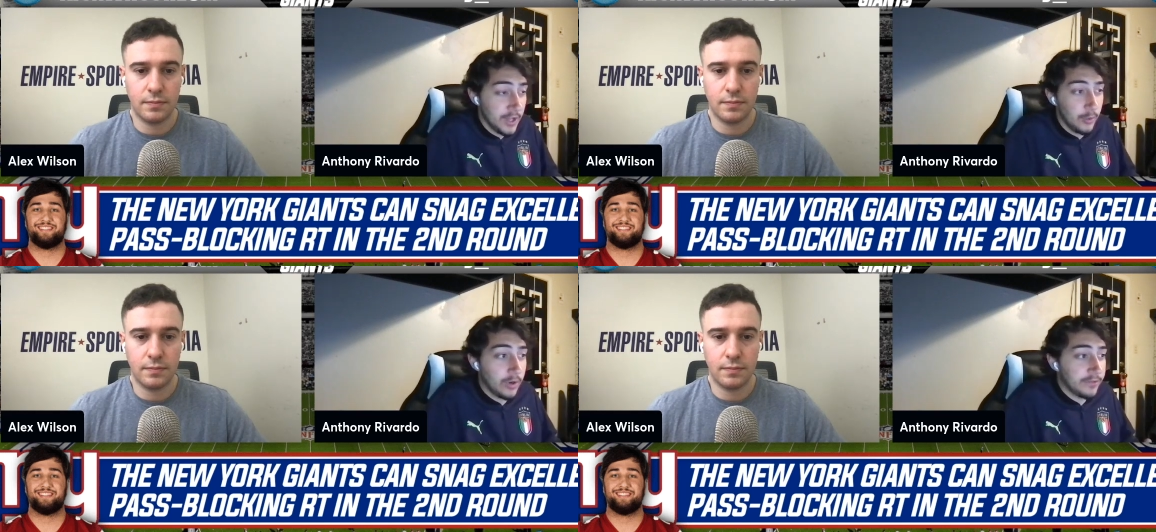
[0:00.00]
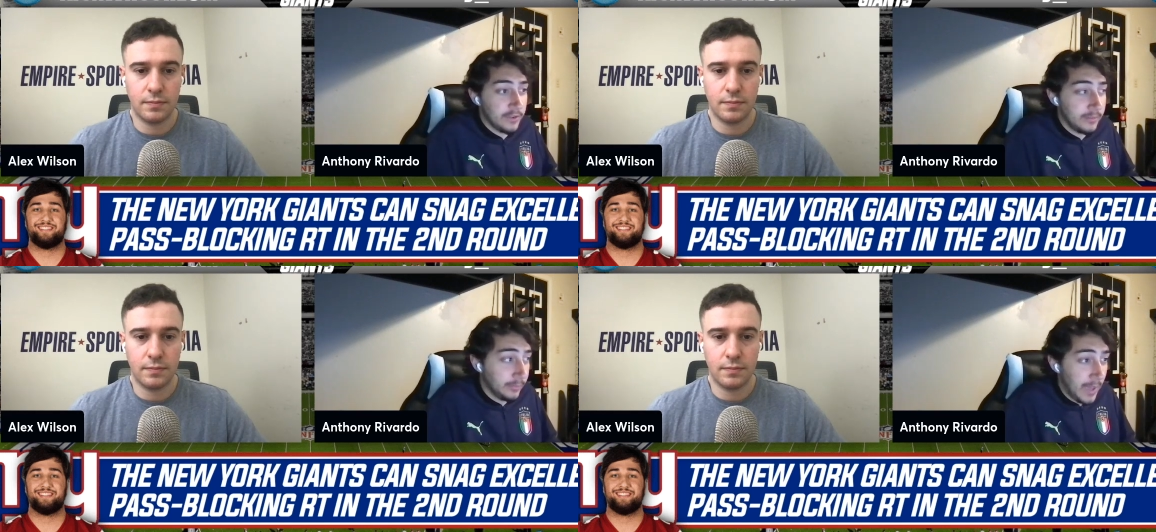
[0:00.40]
Speaker 1: What if for
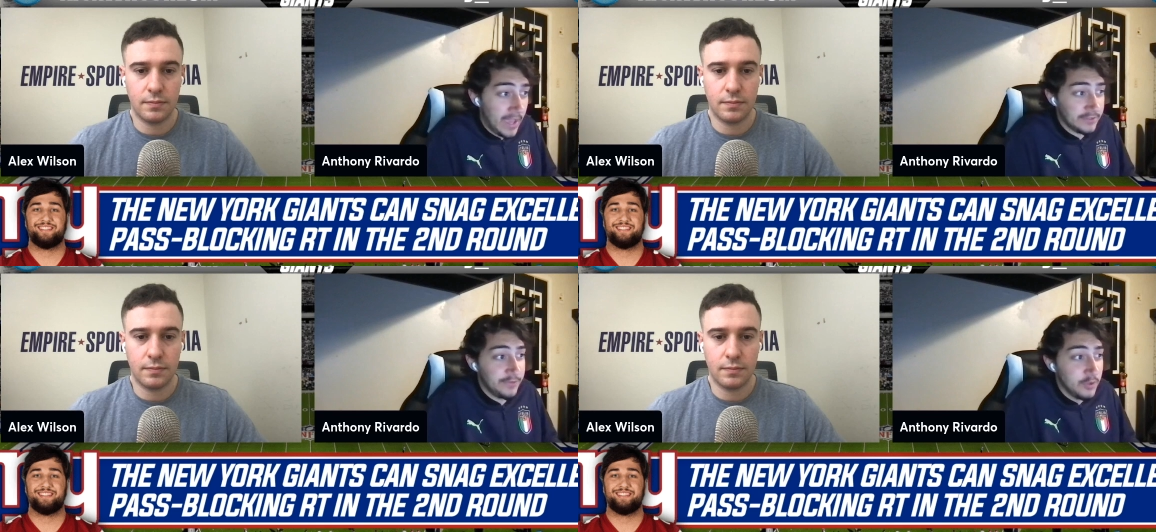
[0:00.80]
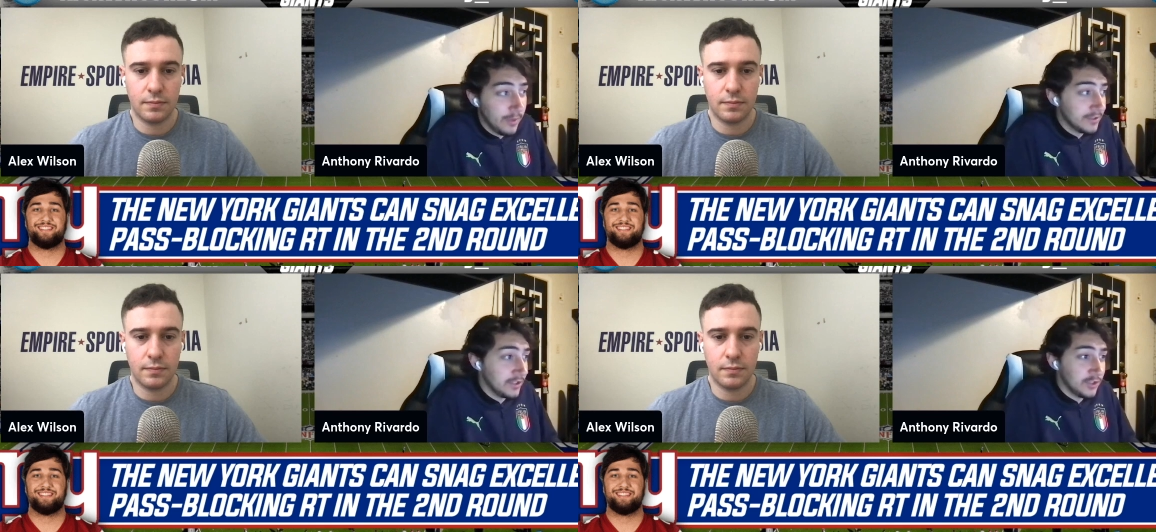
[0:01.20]
the past few
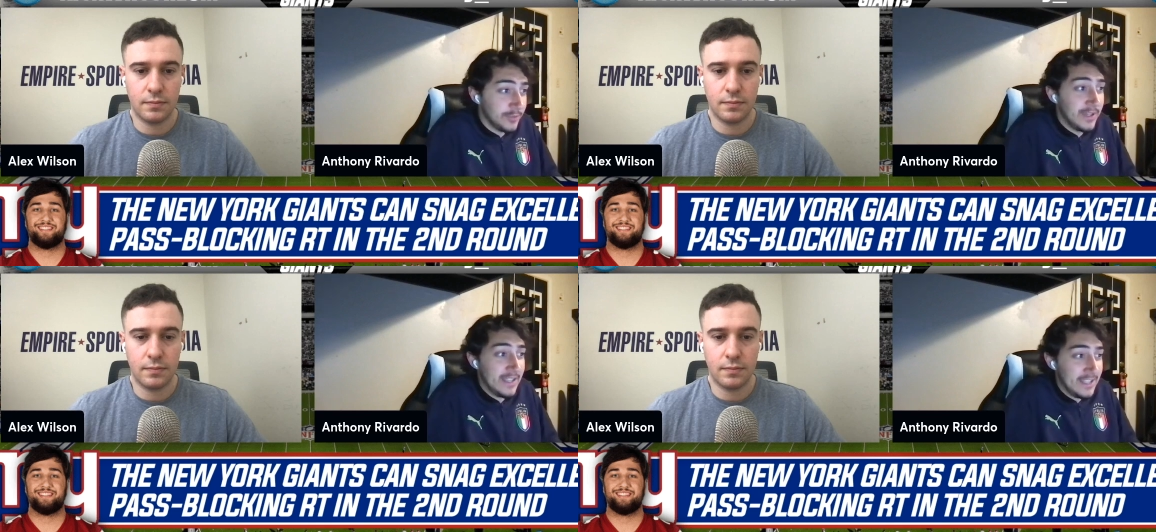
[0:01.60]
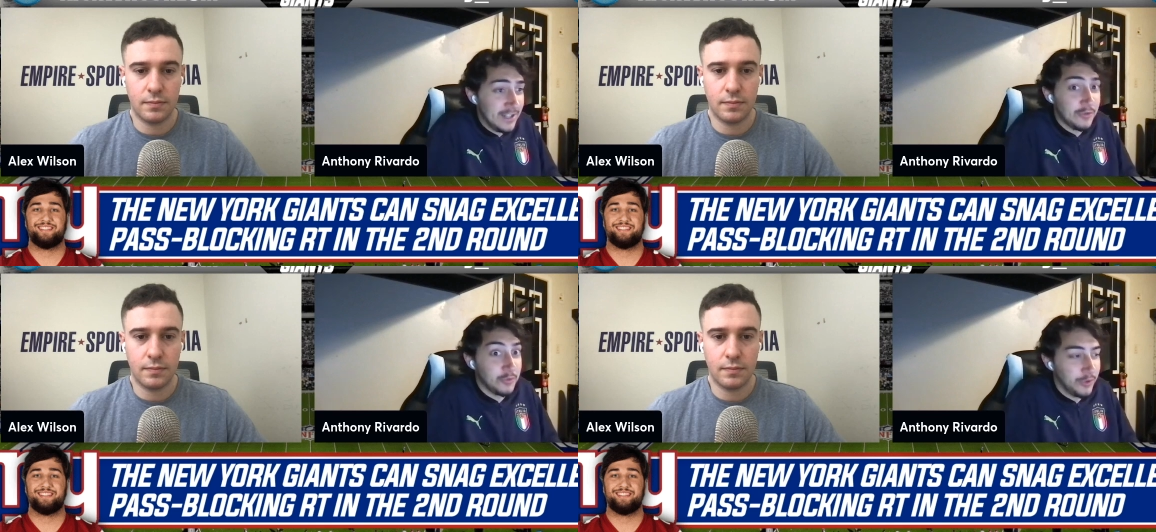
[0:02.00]
months he's just been
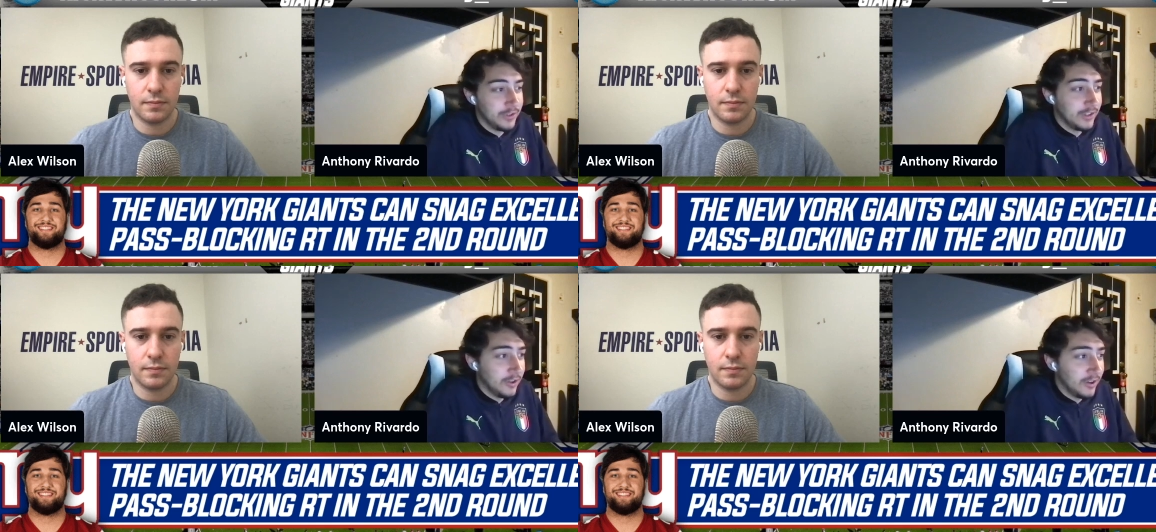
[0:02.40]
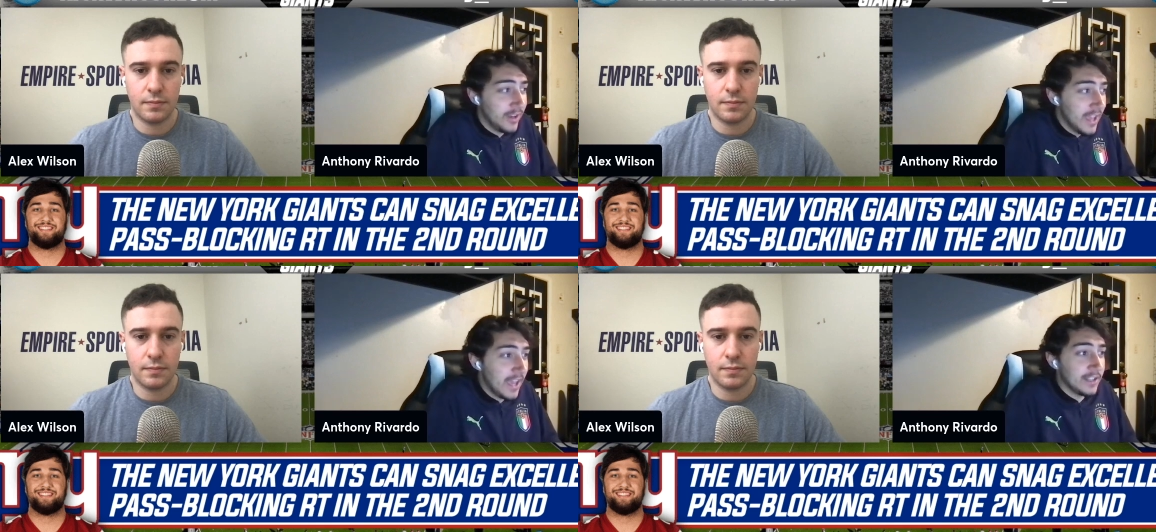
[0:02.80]
eating really good
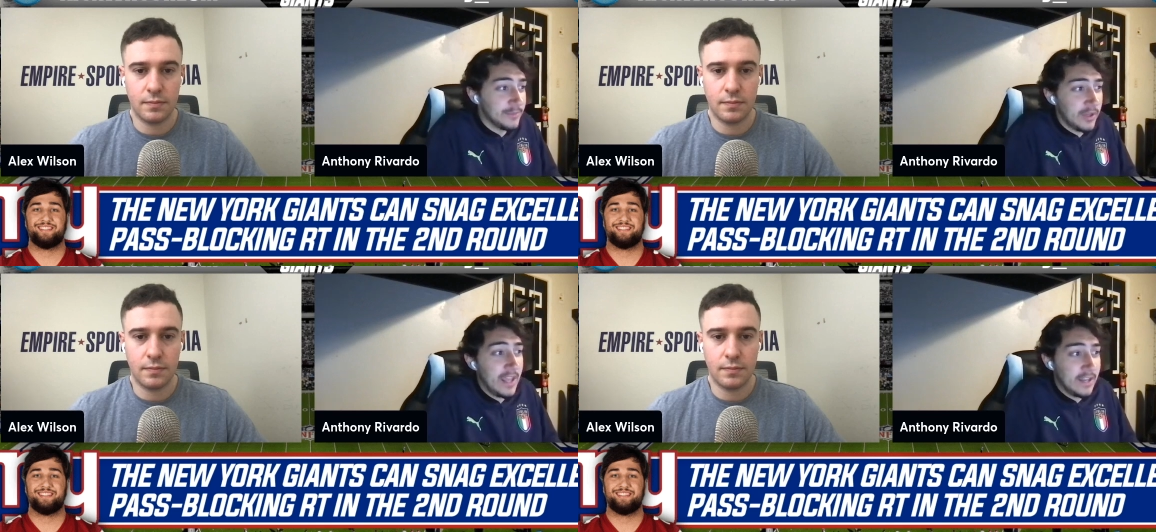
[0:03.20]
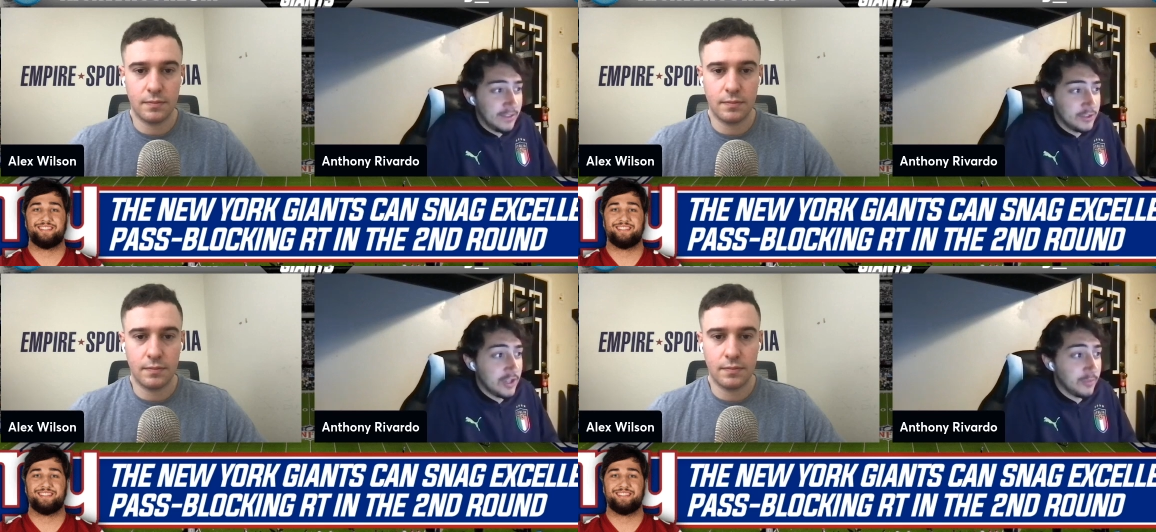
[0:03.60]
and he's been hitting
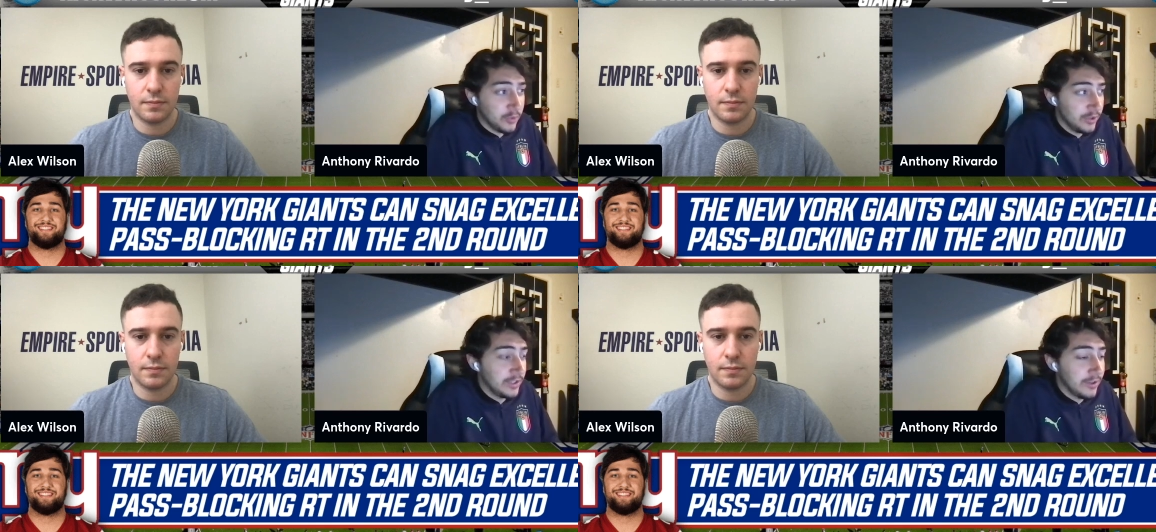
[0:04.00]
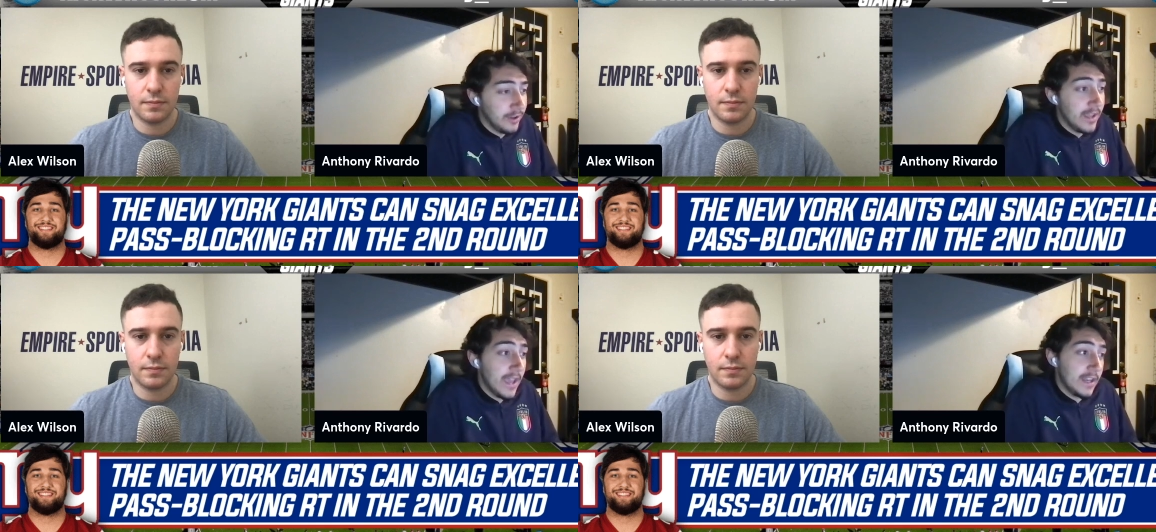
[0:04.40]
the gym really
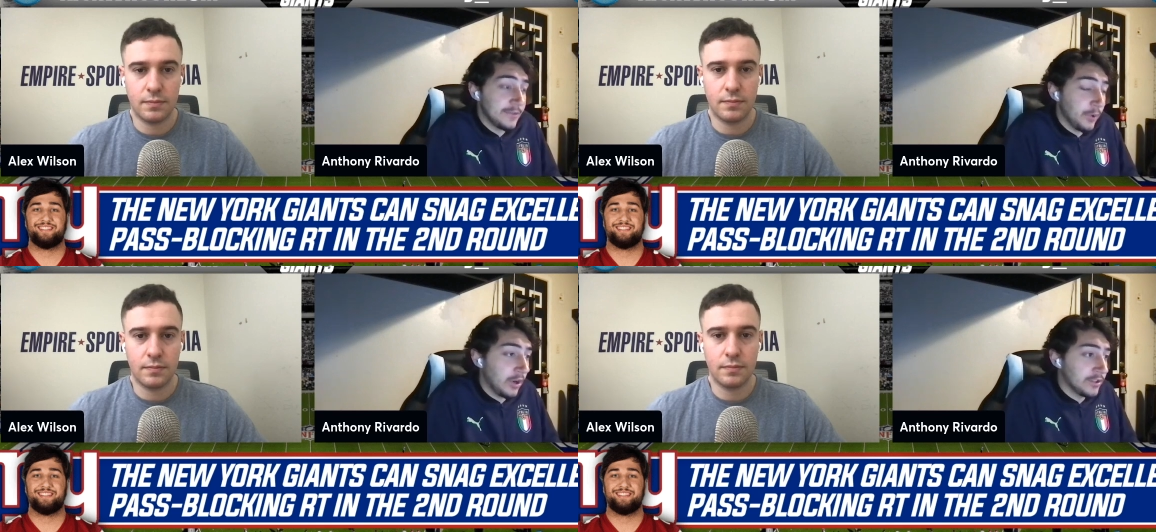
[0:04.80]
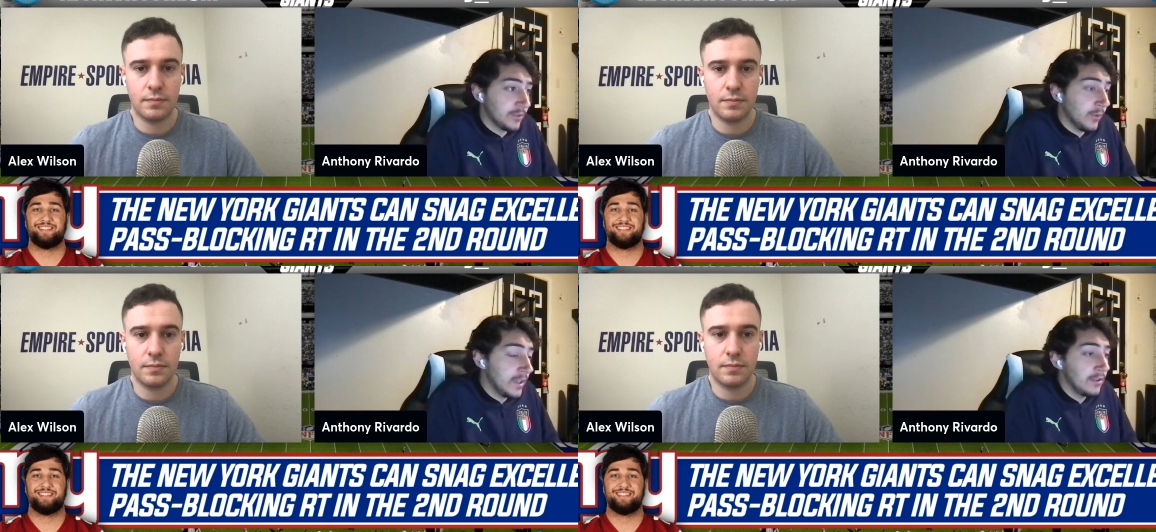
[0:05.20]
good and he's put on
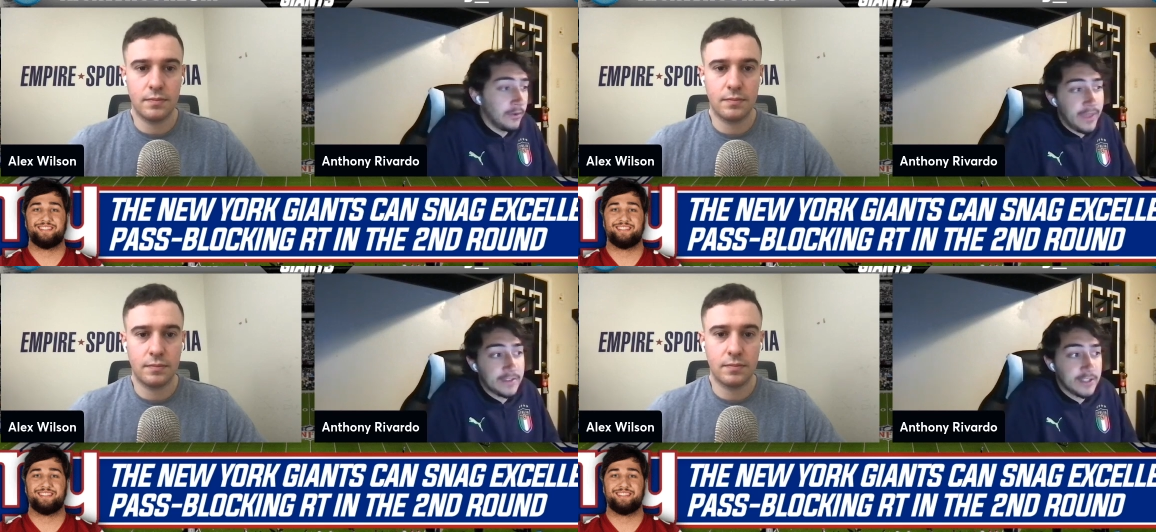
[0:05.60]
some weight? You know, that's